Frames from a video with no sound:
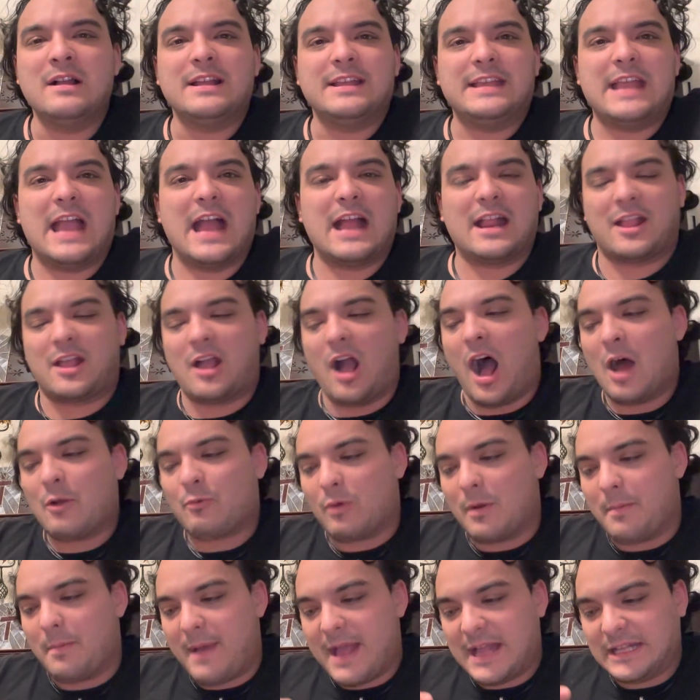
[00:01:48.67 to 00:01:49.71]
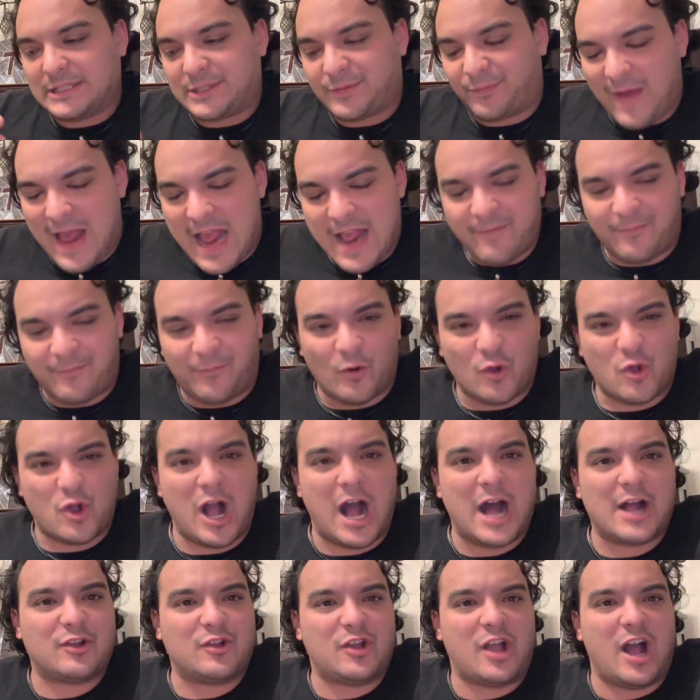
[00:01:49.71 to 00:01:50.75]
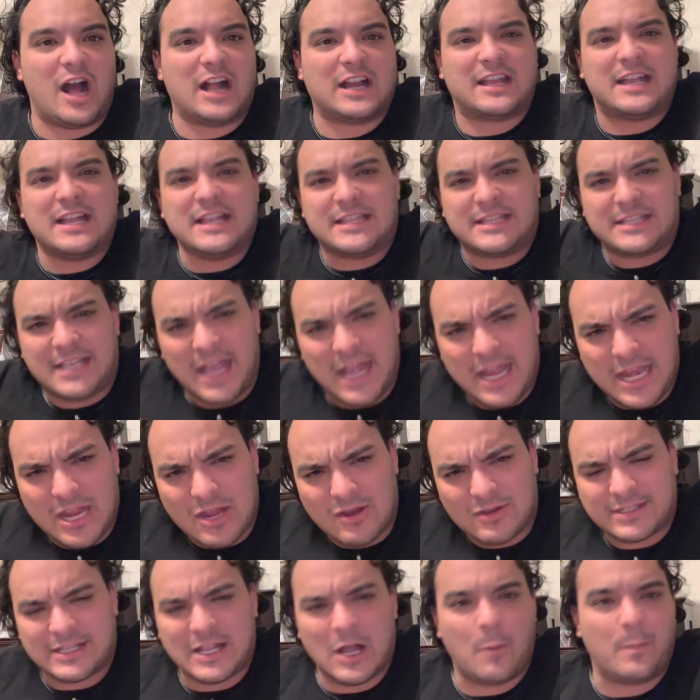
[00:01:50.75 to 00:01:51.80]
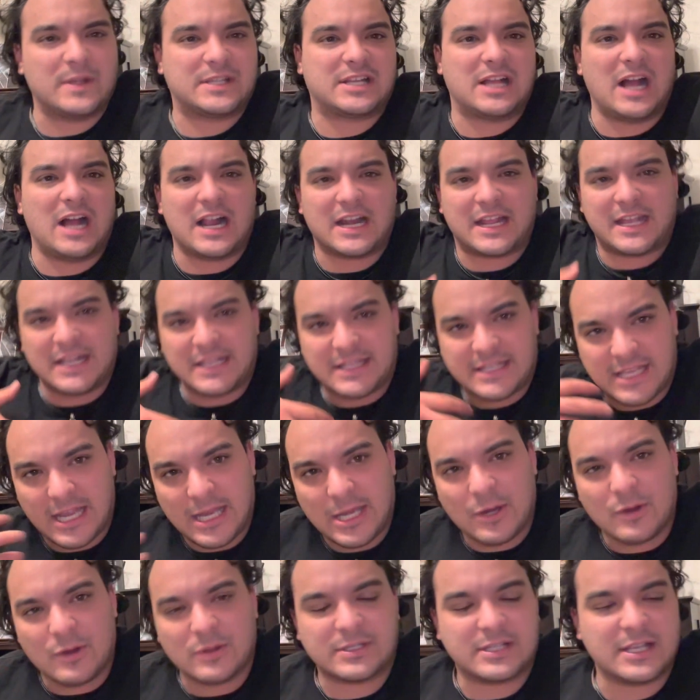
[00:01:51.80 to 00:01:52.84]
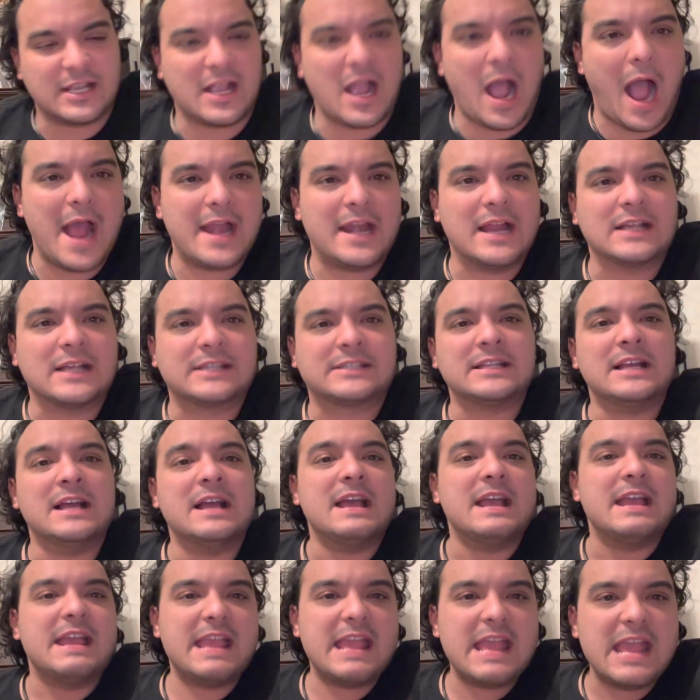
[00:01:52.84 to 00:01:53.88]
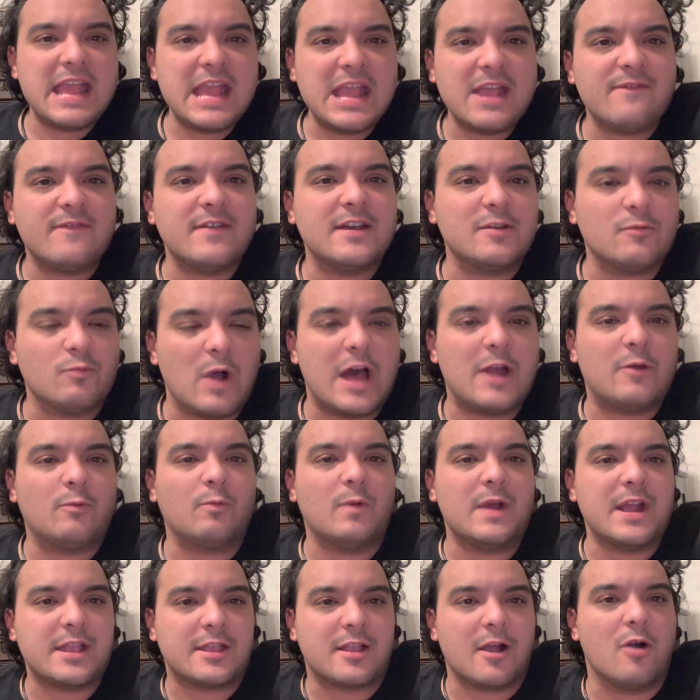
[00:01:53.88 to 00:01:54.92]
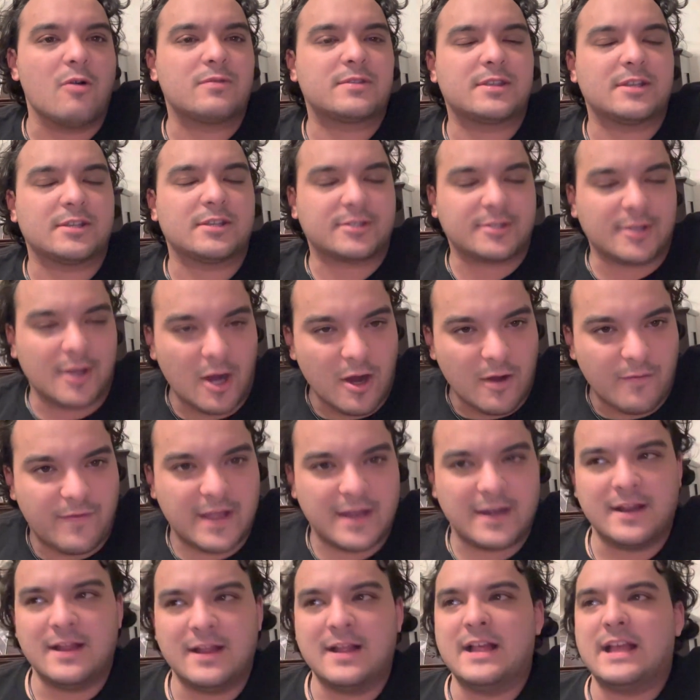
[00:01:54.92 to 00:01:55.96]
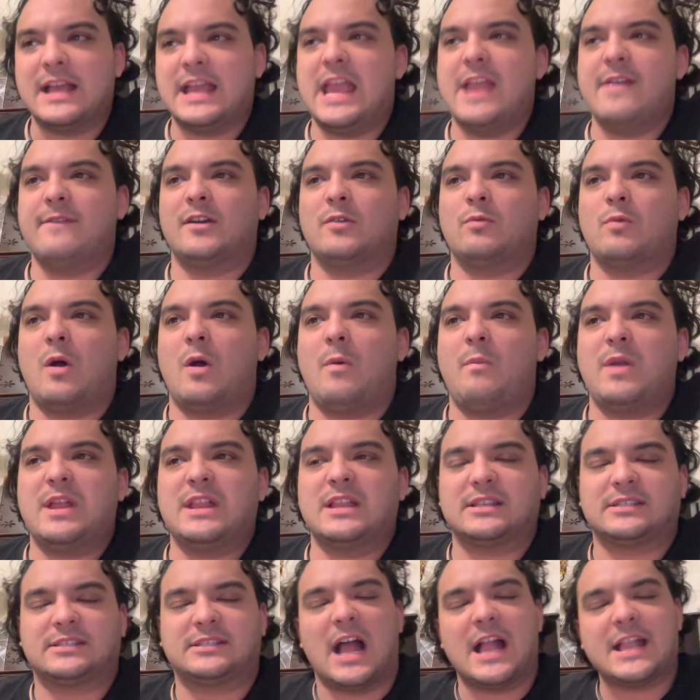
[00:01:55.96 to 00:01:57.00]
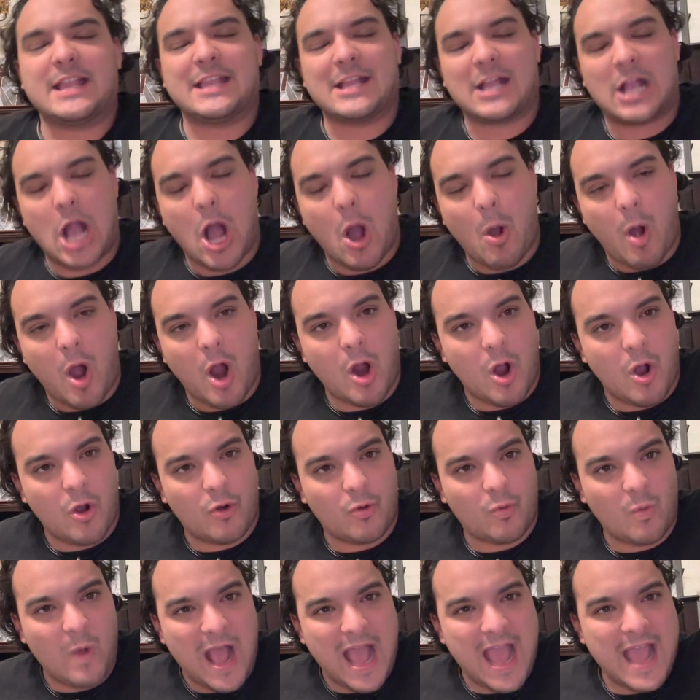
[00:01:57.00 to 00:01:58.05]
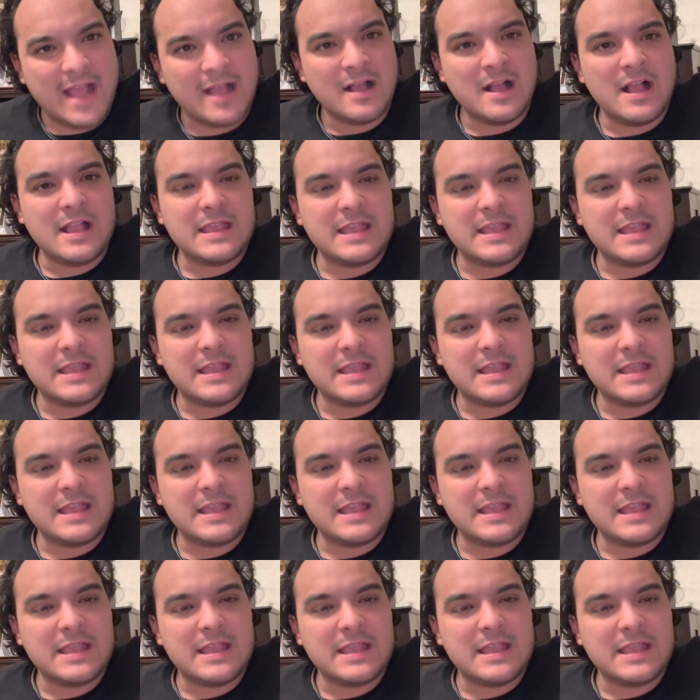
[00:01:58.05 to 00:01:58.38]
Yet God remains faithful. God, God continues to help us. God continues to guide us even when we don't deserve it, even when we decide to go our own way.